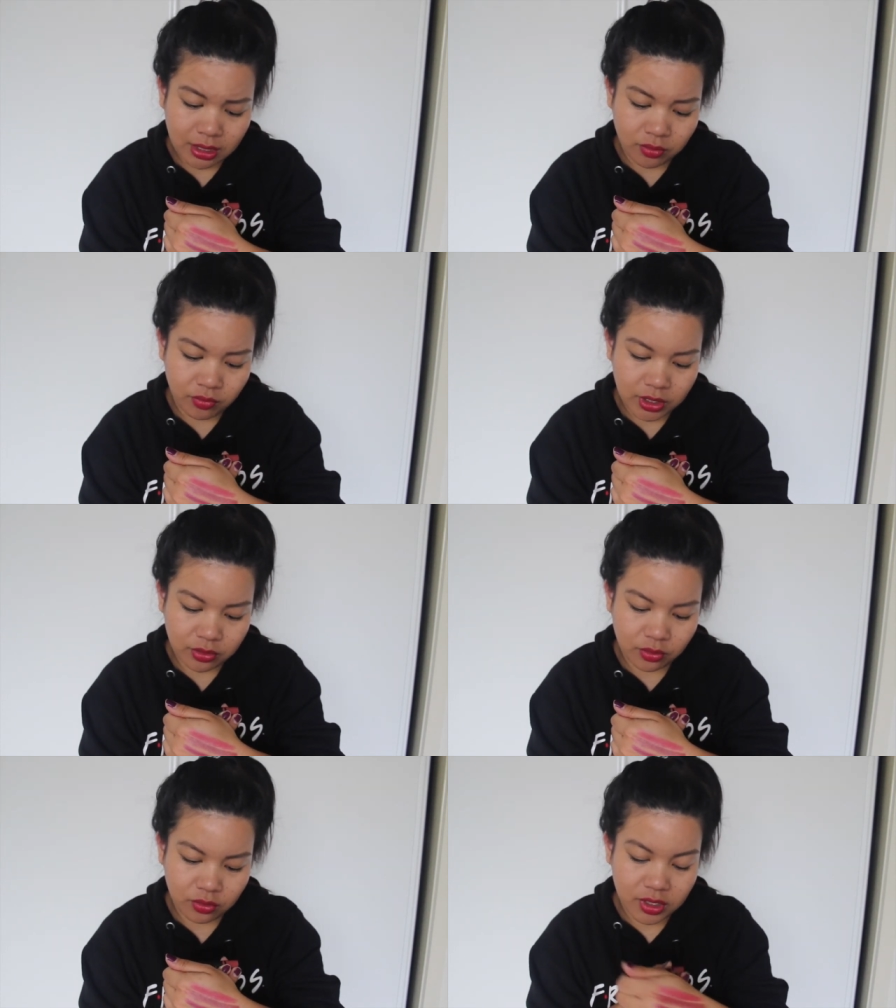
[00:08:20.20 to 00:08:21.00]

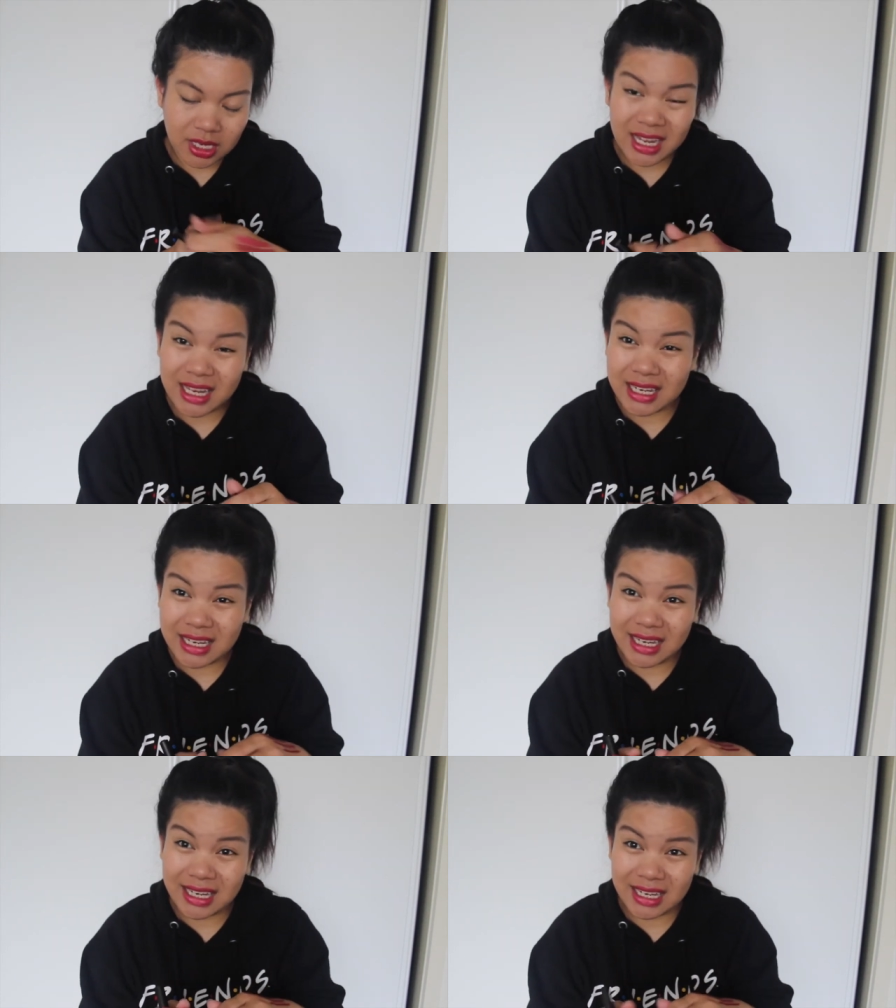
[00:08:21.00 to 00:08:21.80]
Rikugien?
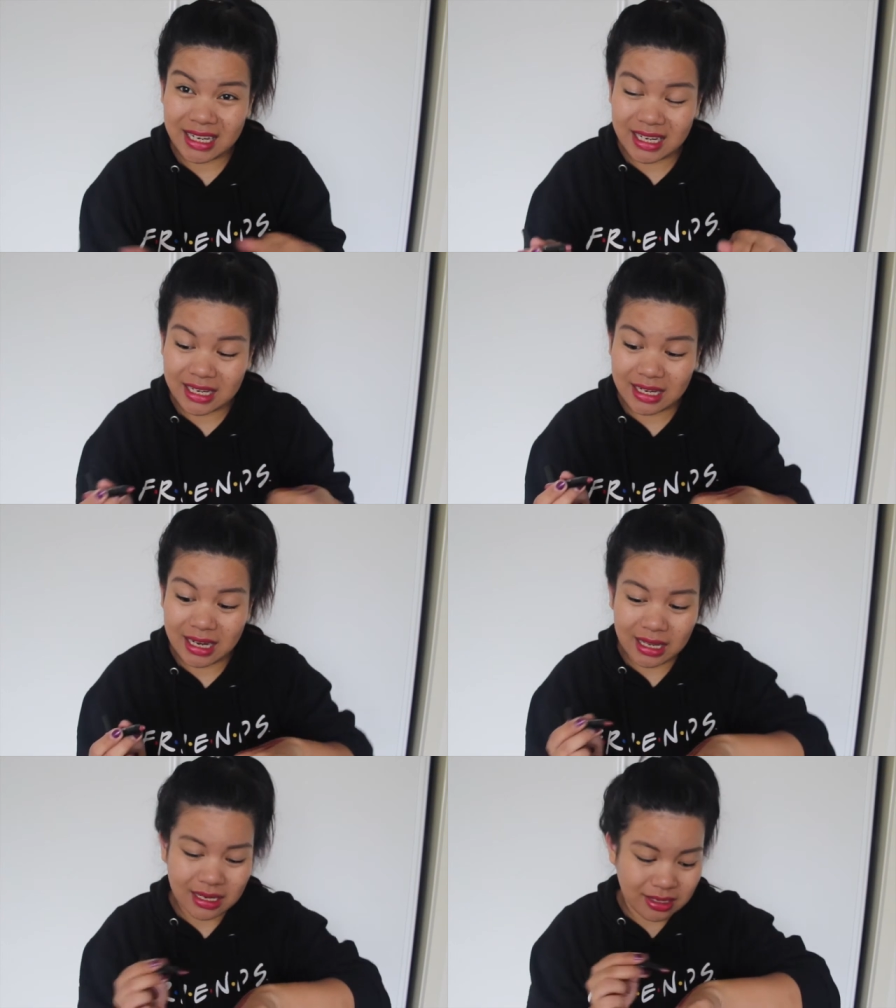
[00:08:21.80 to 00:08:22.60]

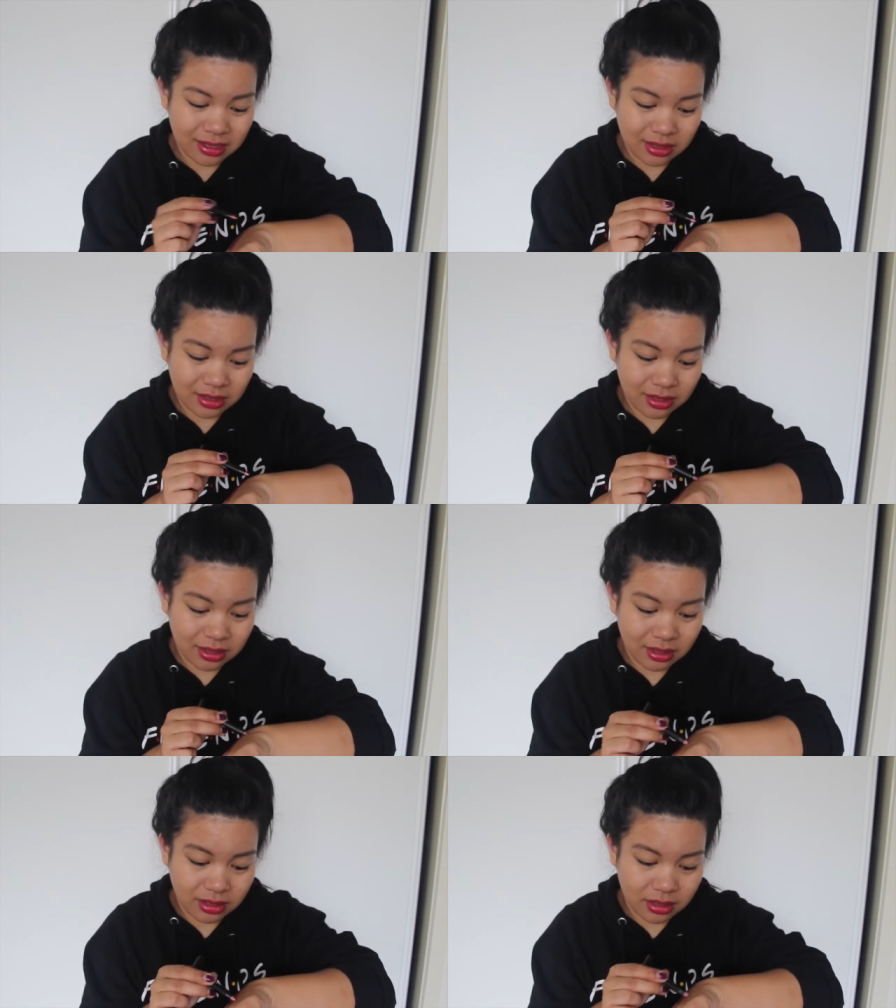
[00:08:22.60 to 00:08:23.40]
I don't
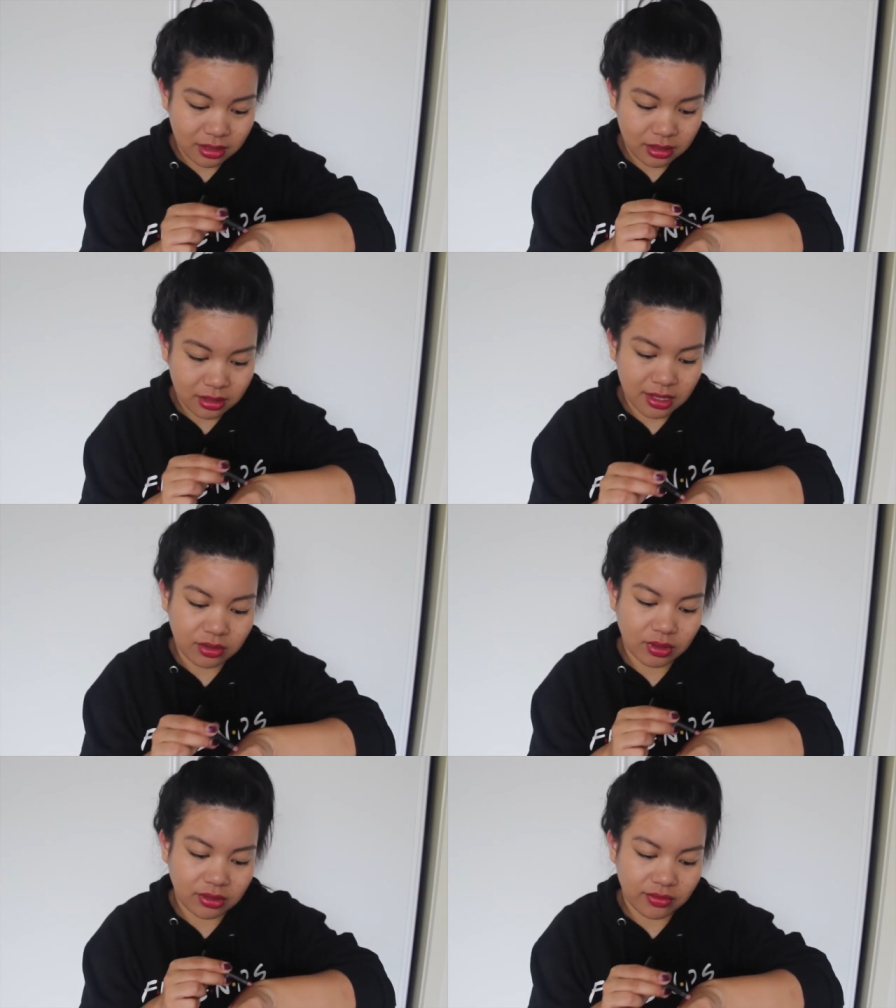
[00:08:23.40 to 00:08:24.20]
know.
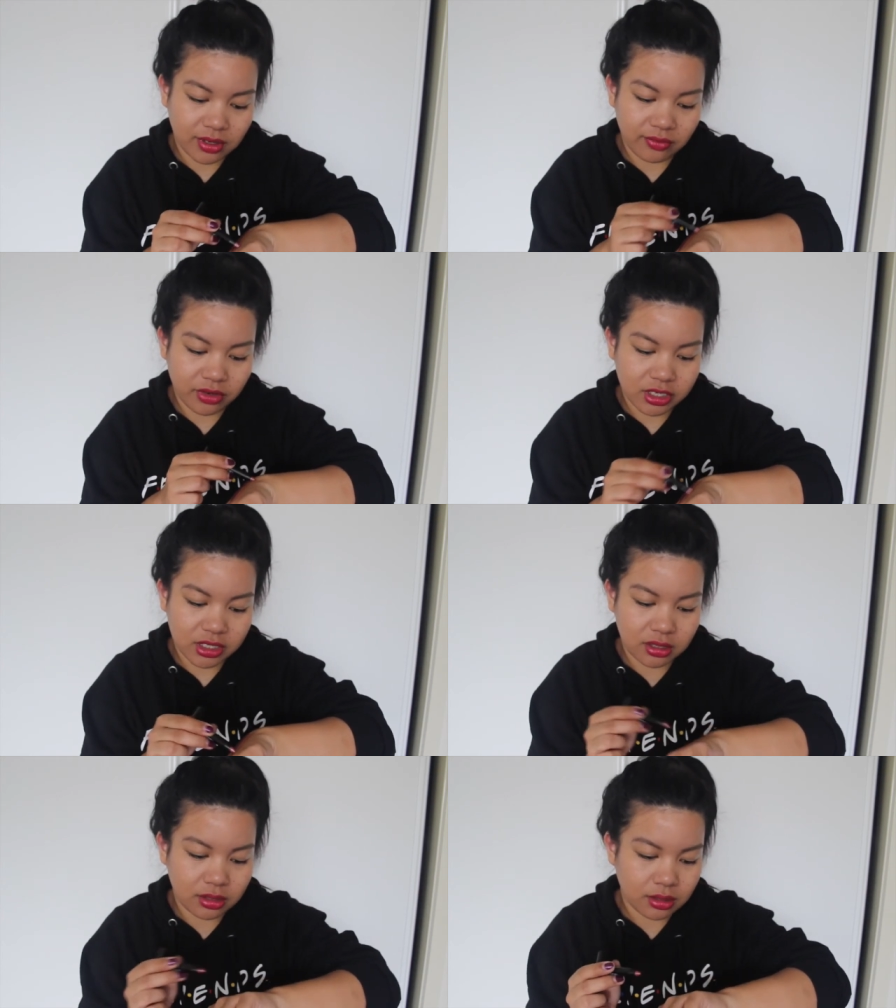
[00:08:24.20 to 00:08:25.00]
This one's very, very
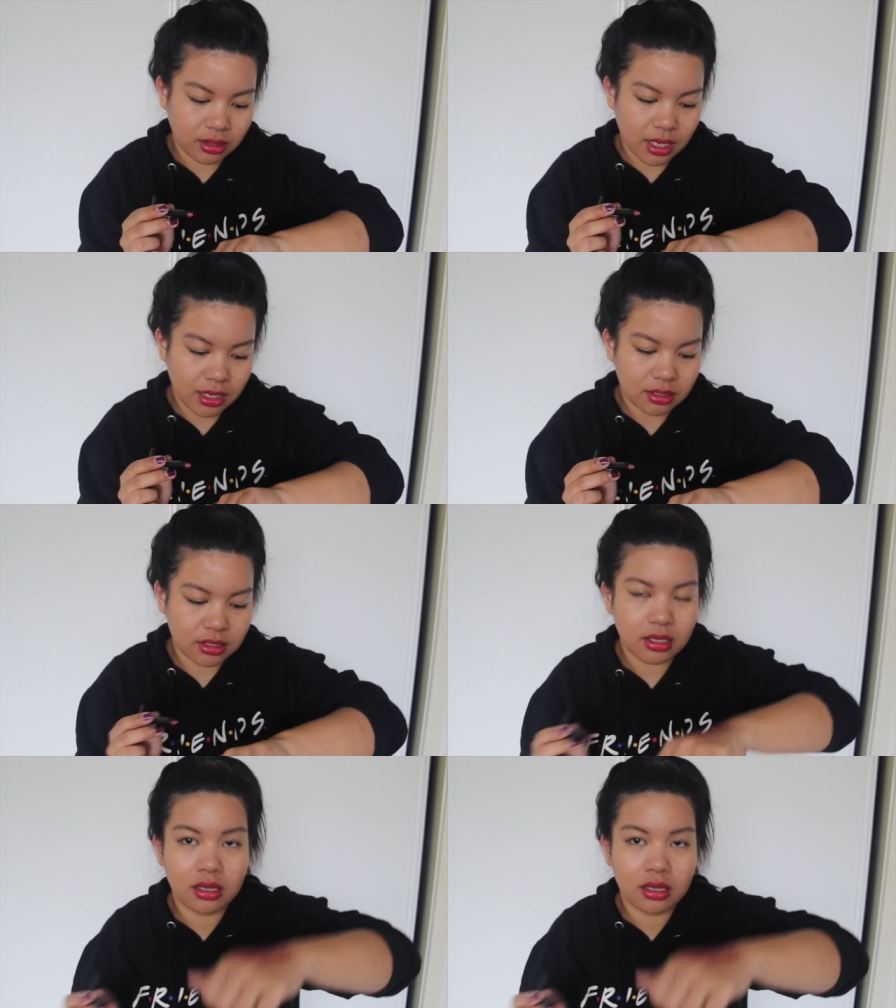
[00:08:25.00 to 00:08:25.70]
light.